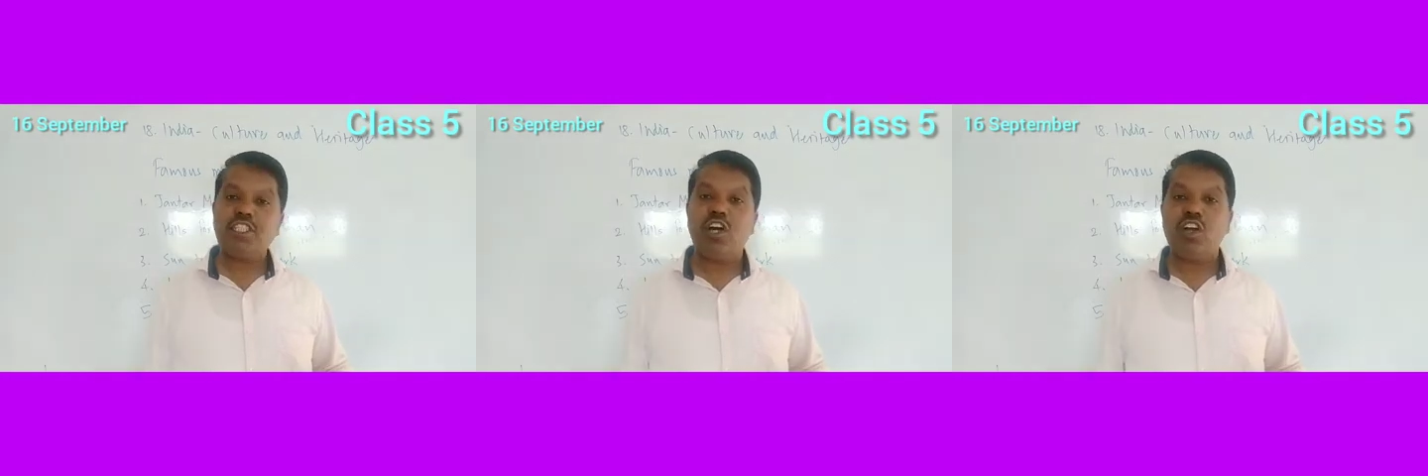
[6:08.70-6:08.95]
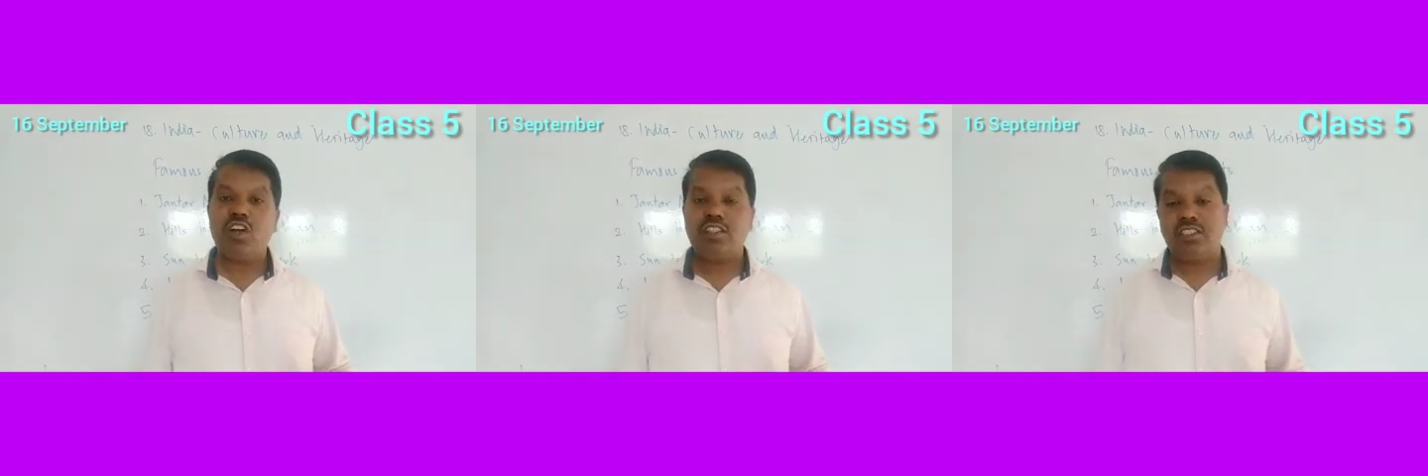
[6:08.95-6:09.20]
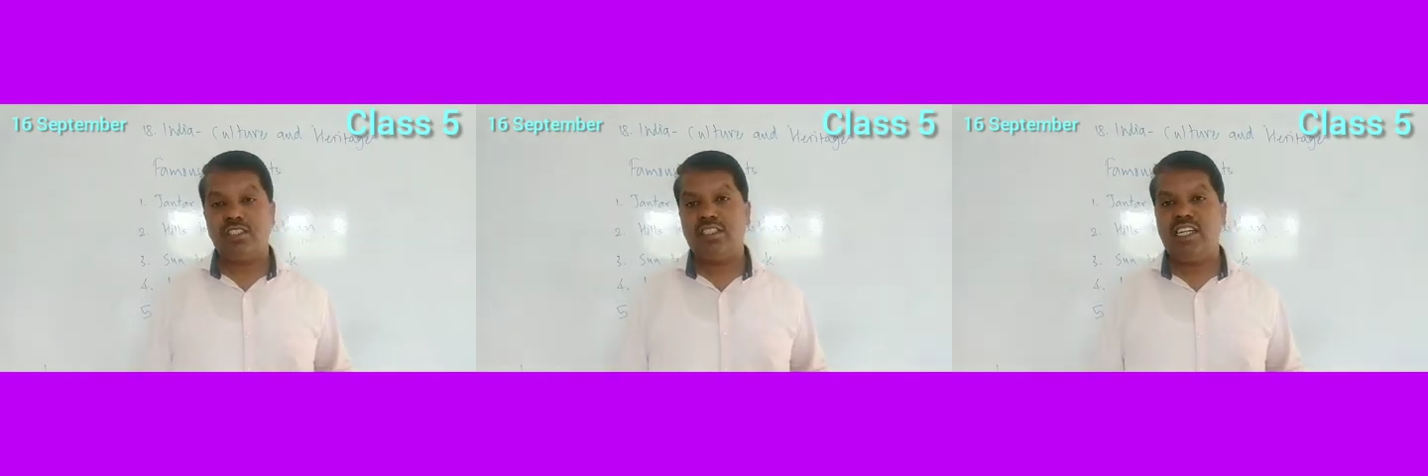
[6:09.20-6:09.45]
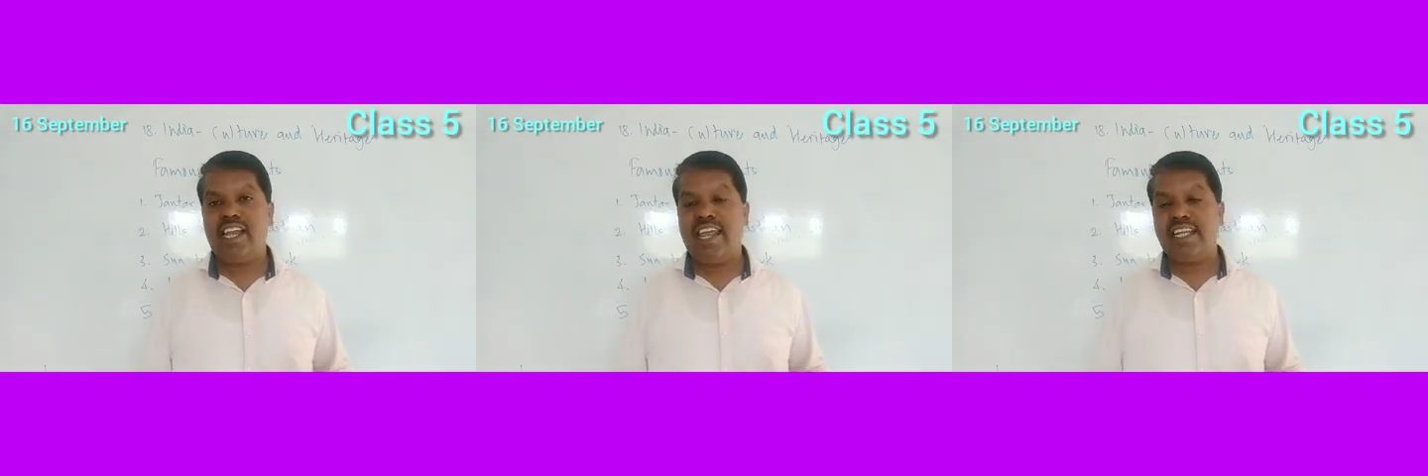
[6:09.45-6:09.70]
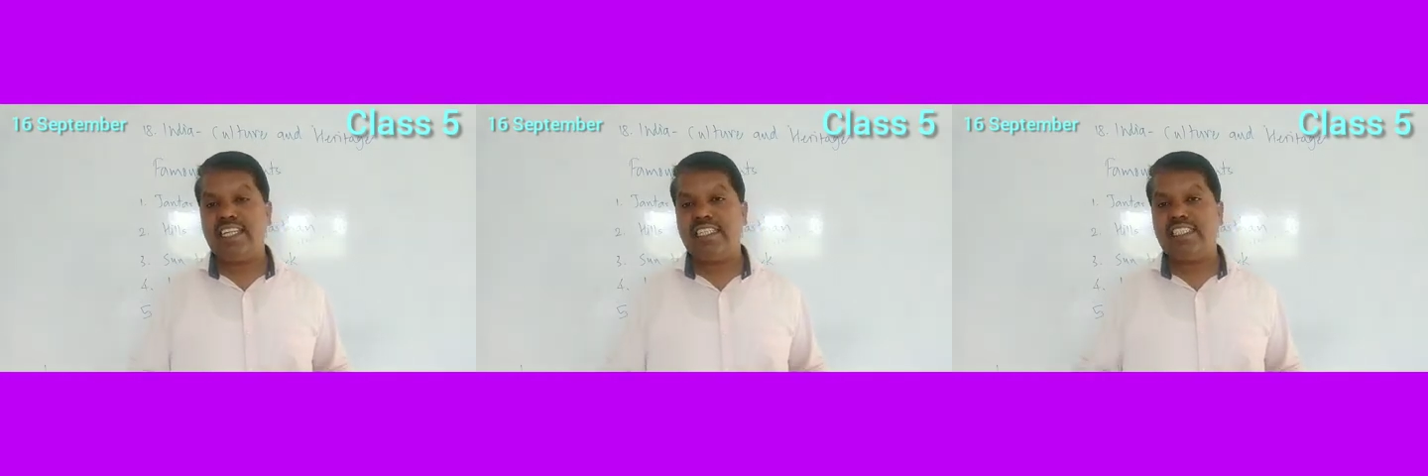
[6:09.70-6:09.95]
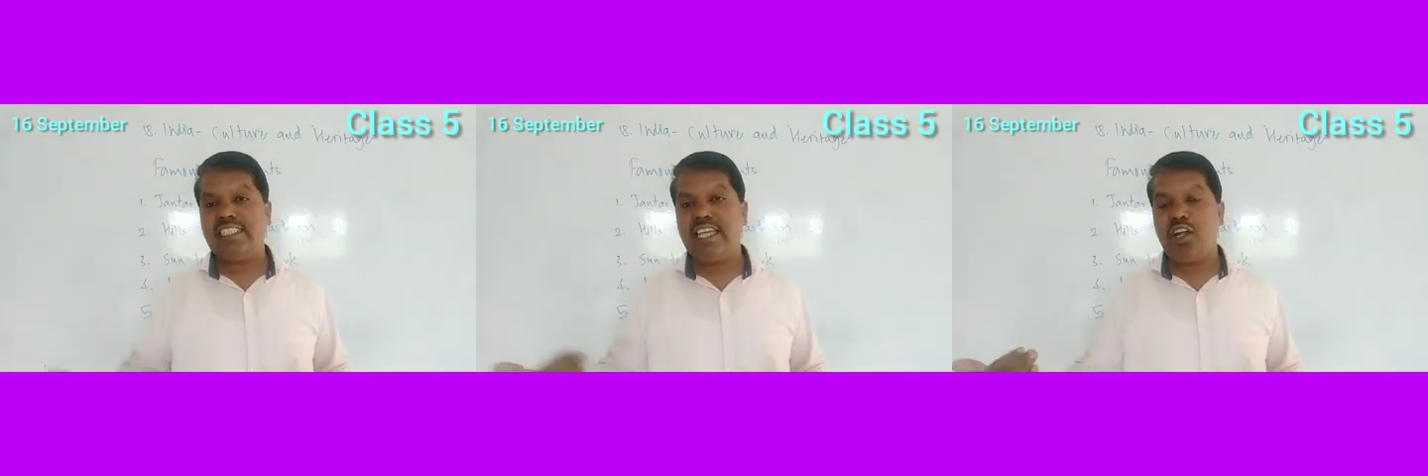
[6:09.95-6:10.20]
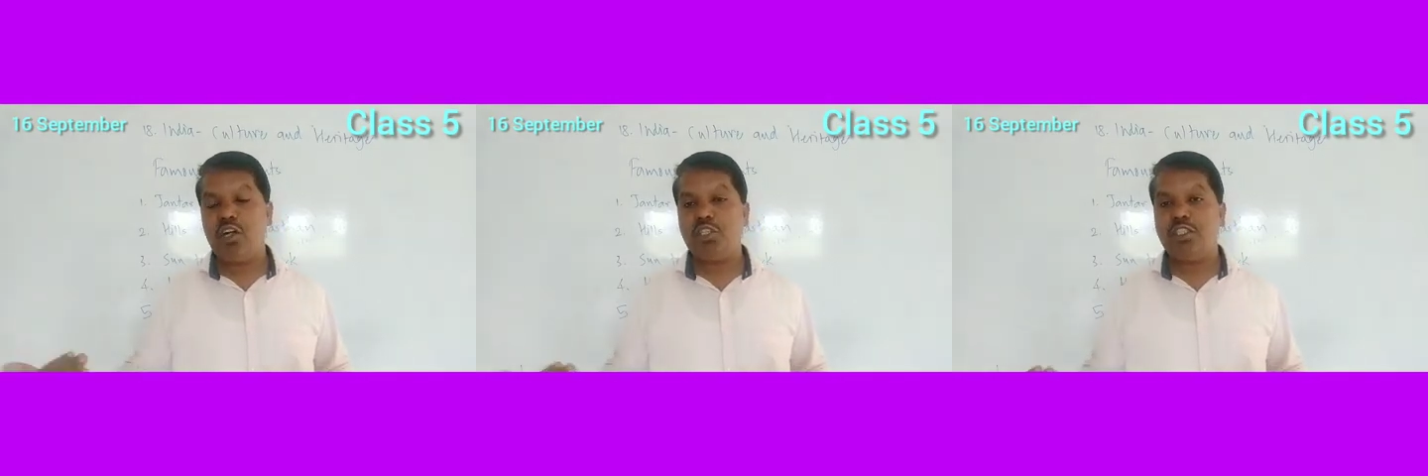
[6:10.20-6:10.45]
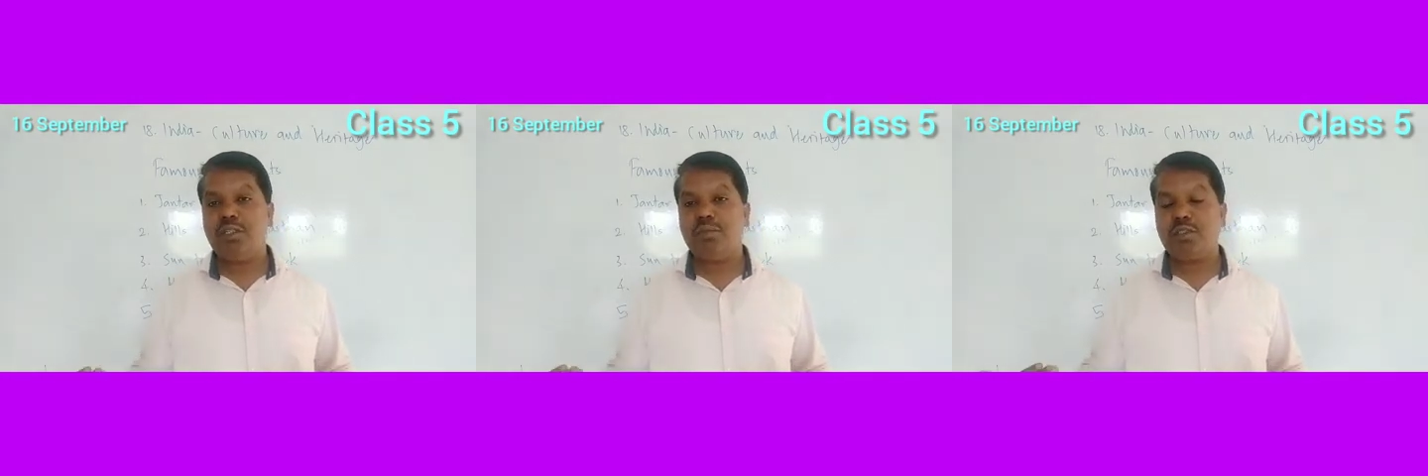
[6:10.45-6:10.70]
carrots, like its carrot
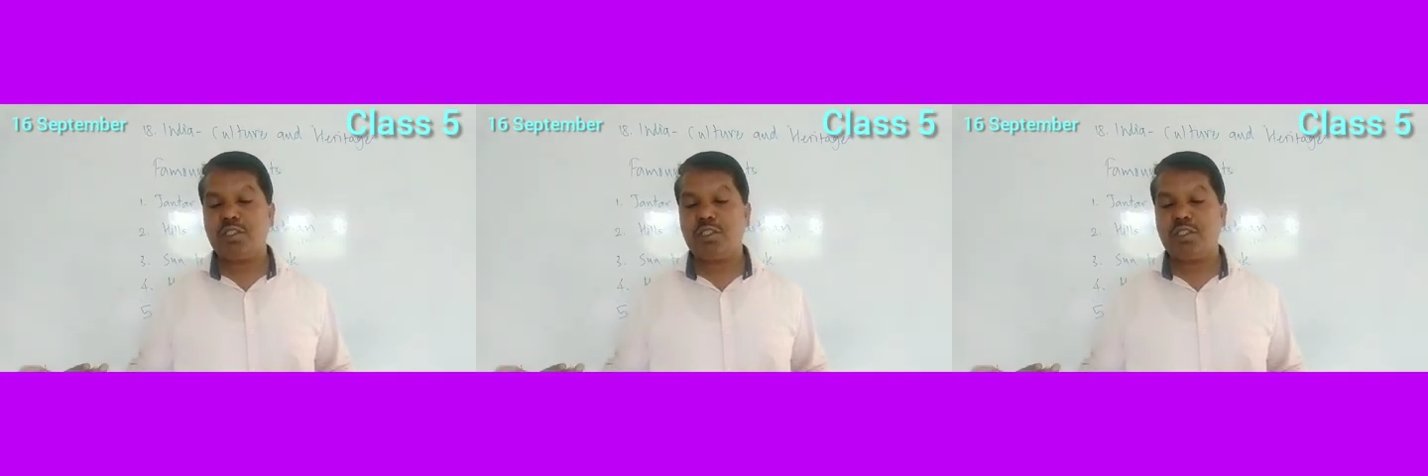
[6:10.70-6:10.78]
shapes.